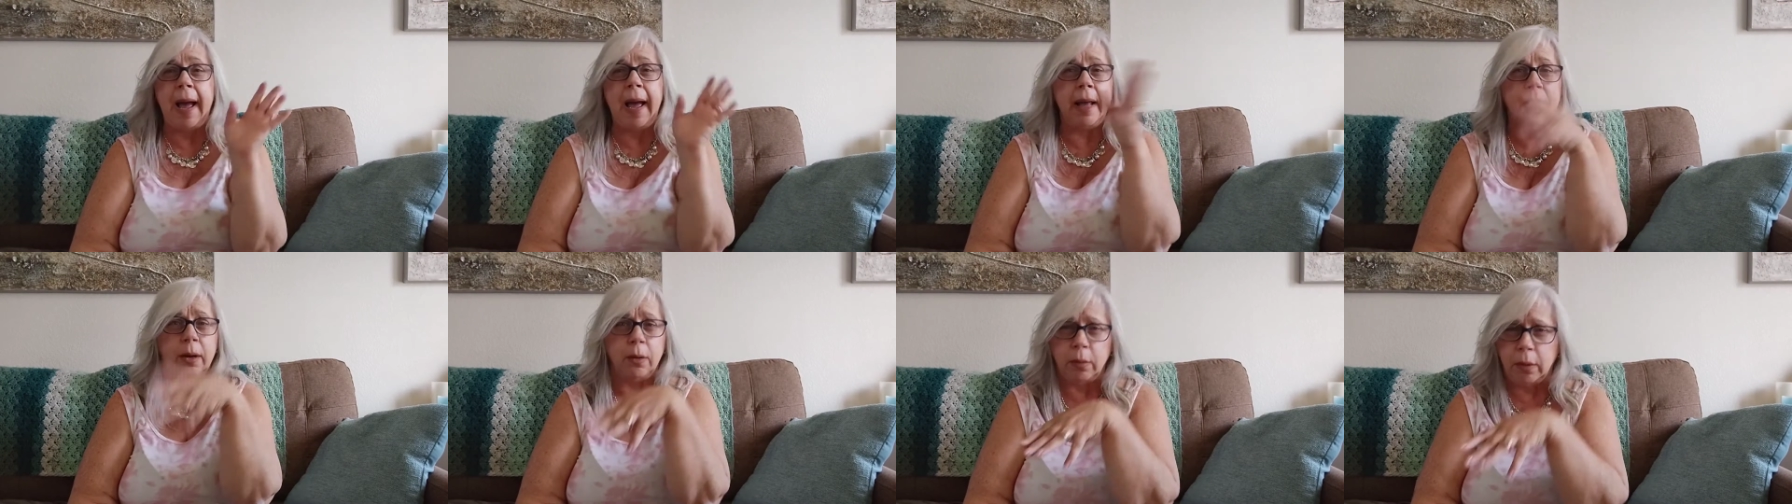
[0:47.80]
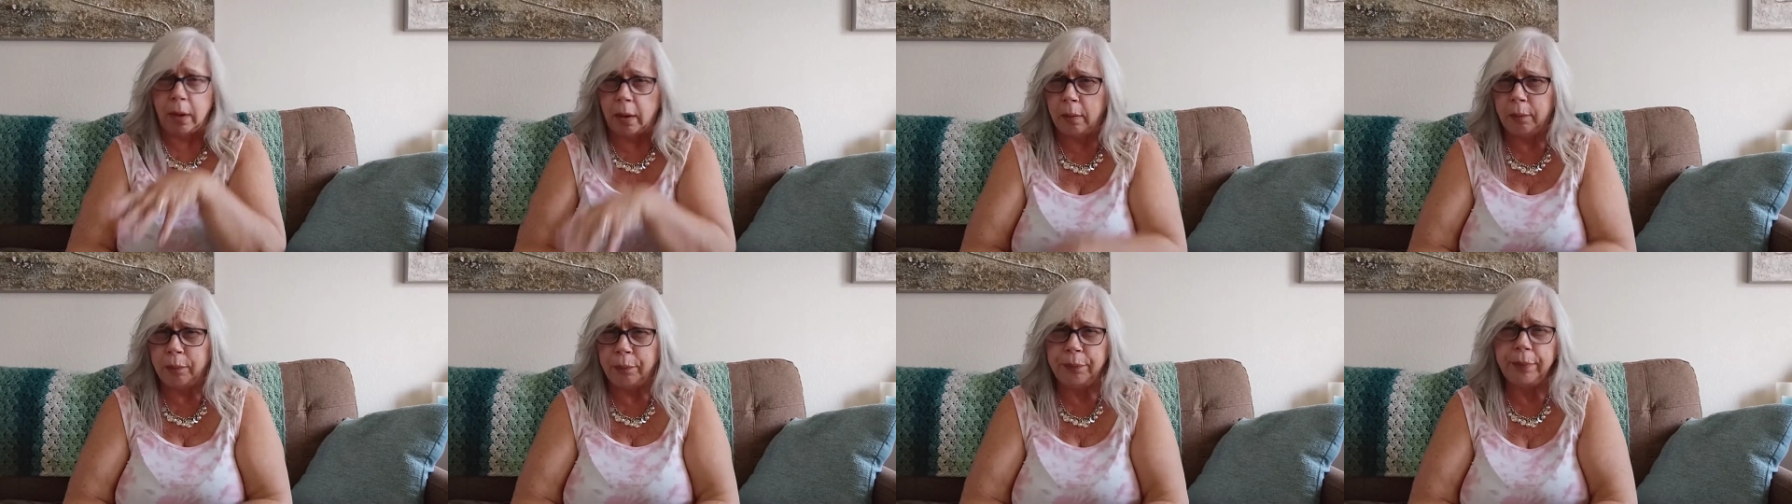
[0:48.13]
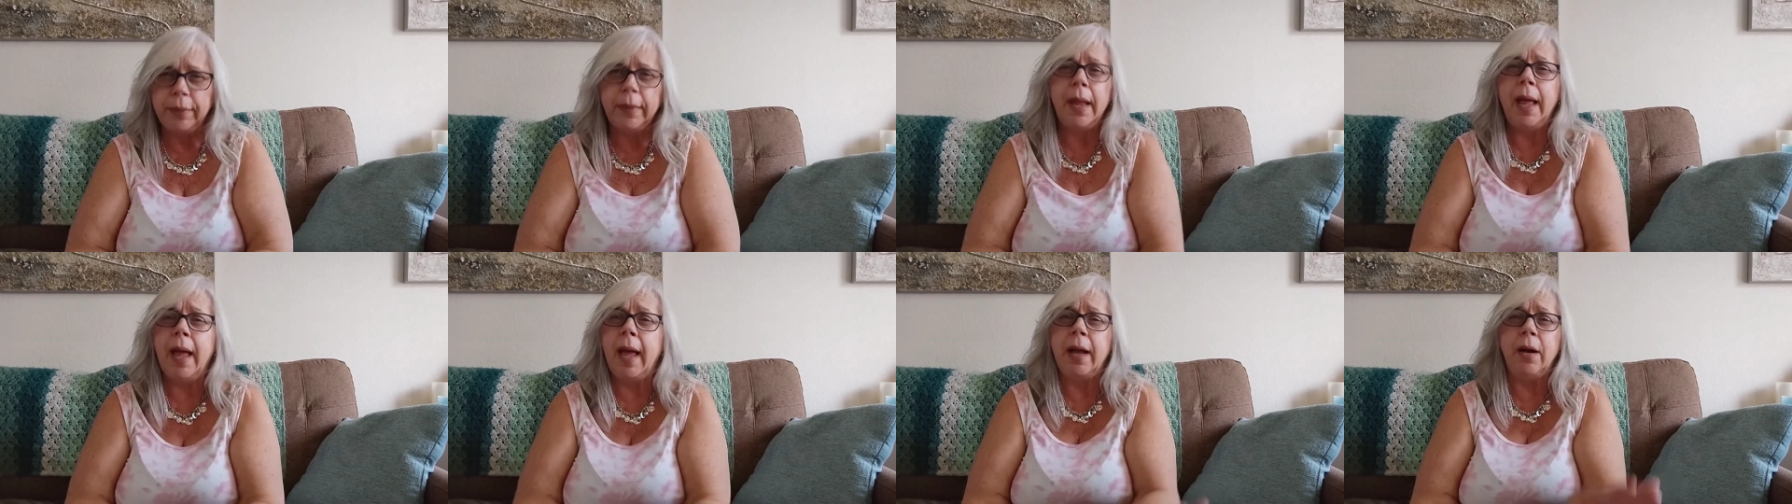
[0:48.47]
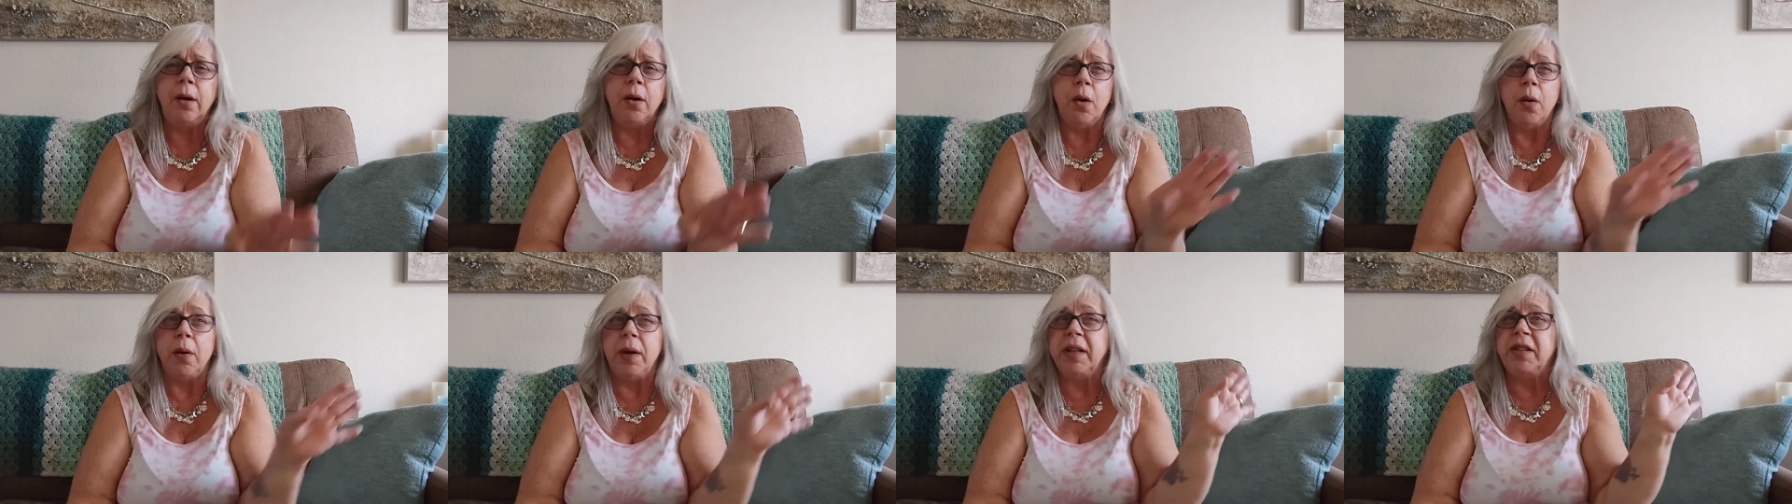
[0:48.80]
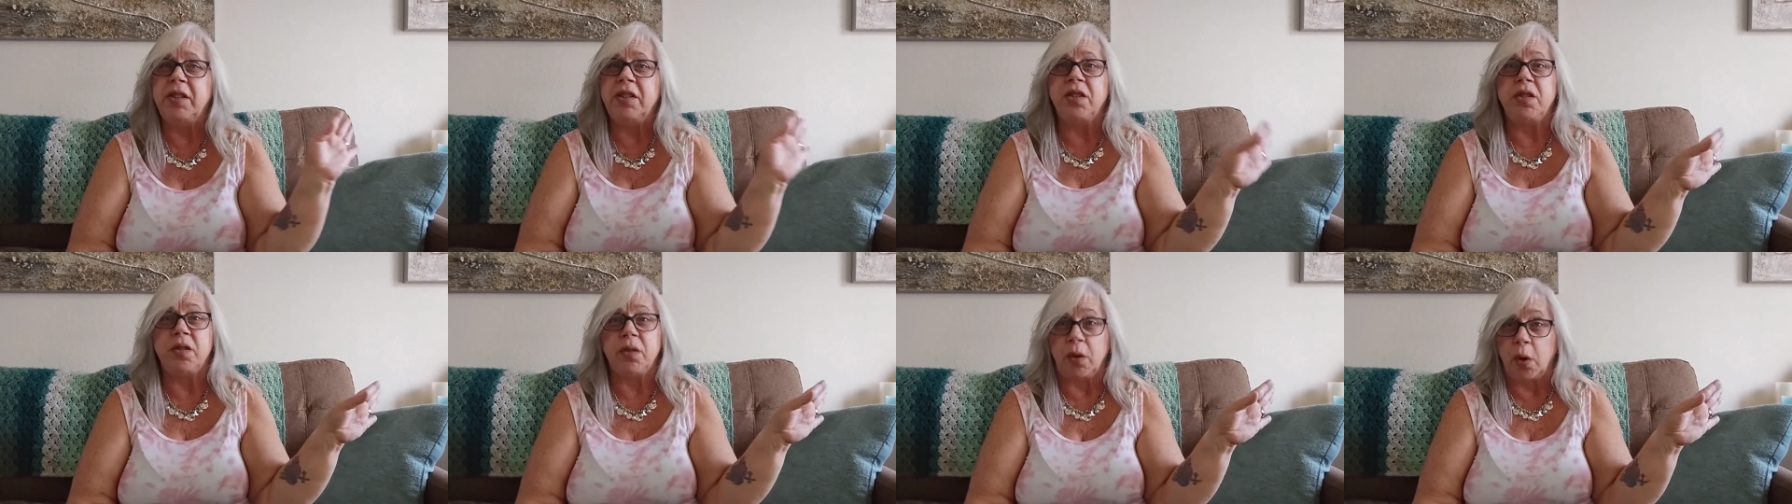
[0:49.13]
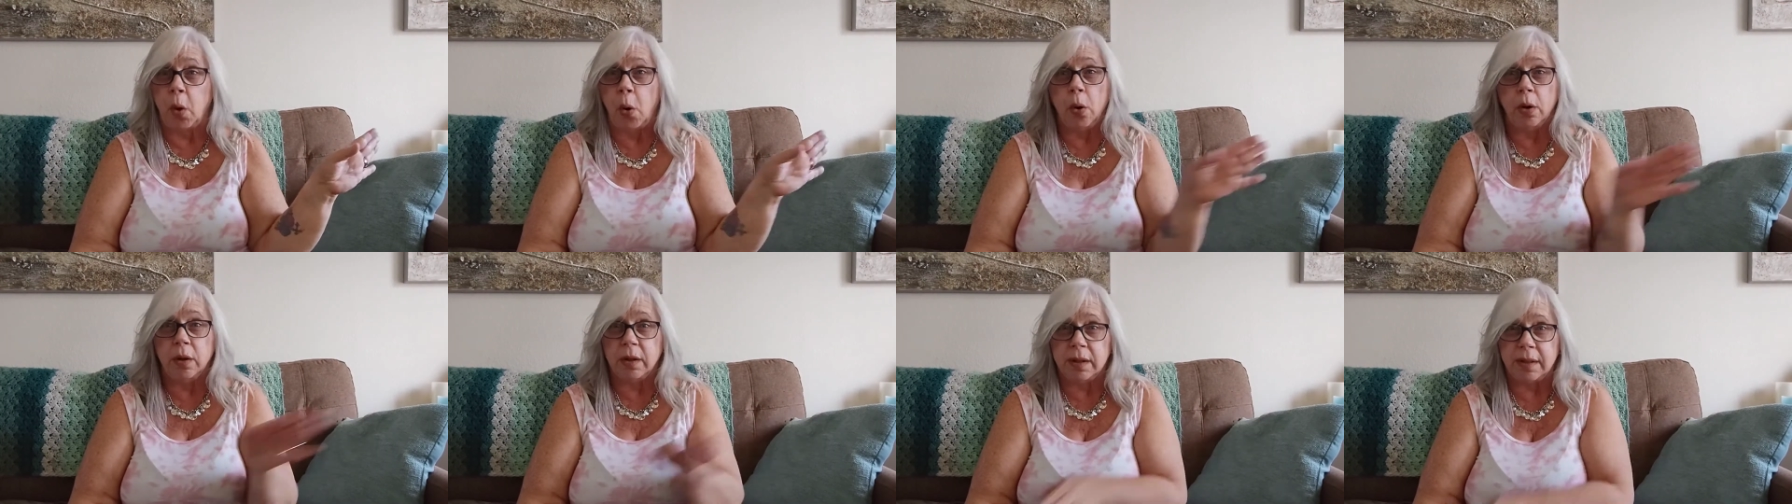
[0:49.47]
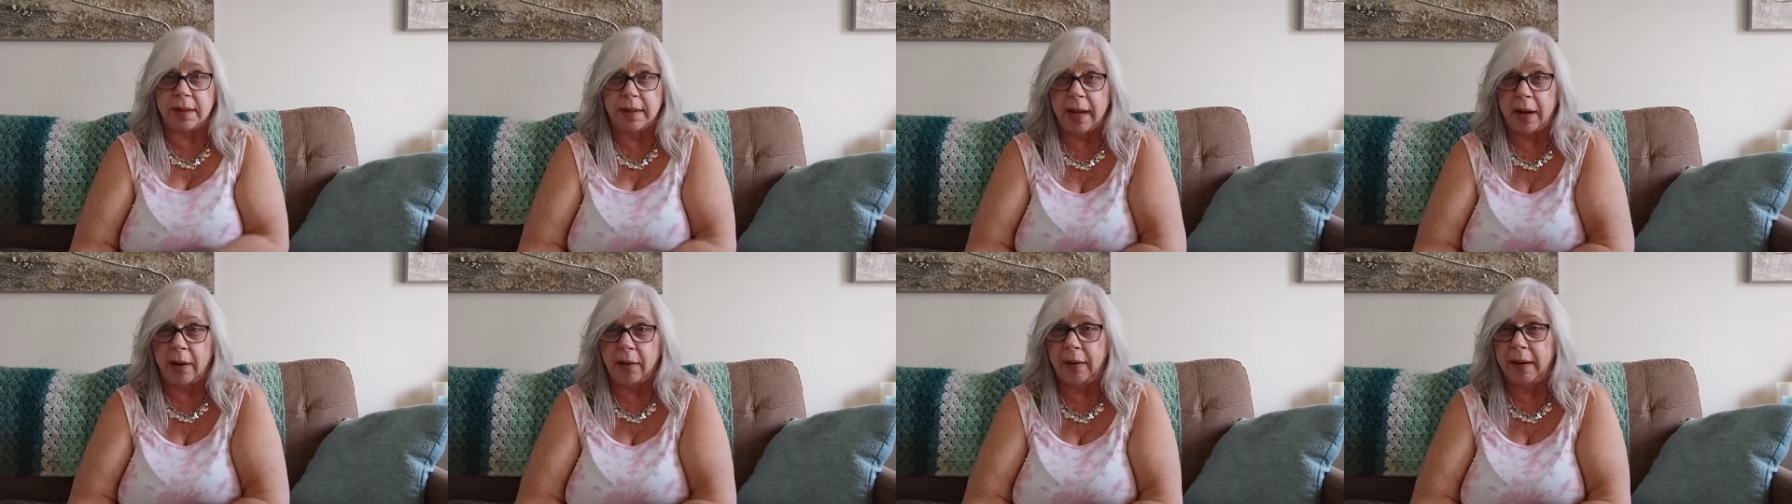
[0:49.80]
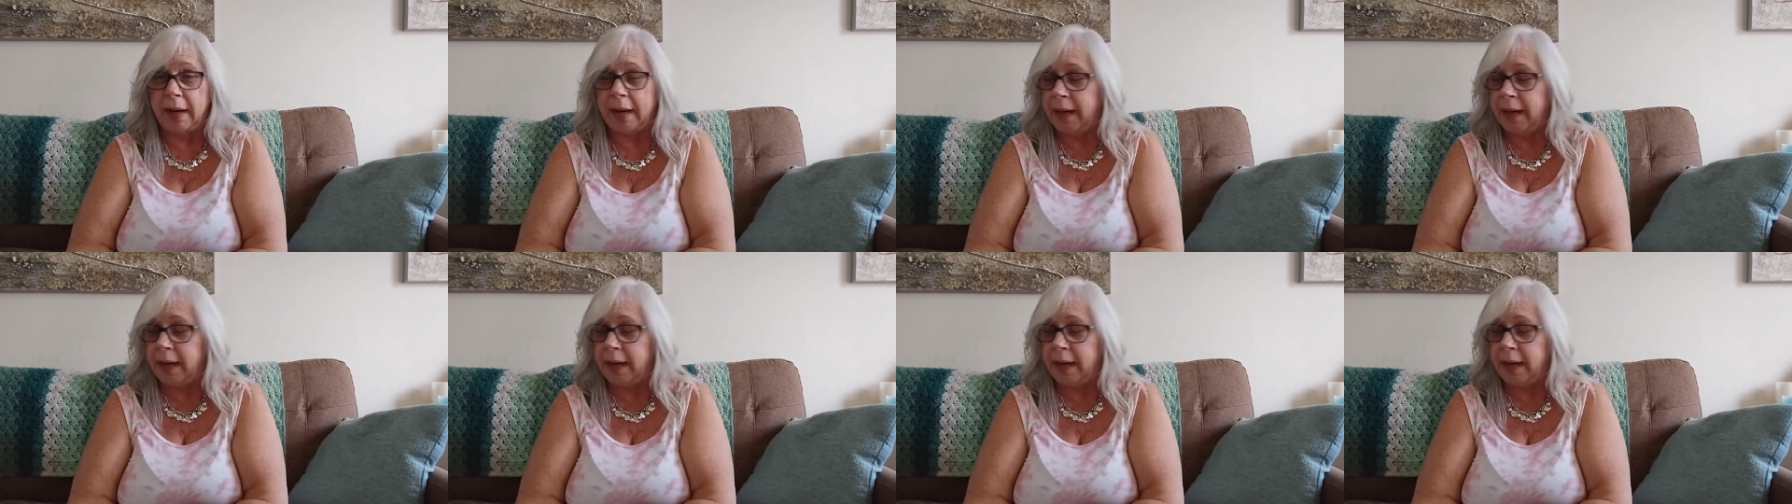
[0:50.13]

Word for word: I don't know. I don't know. It's just gorgeous out.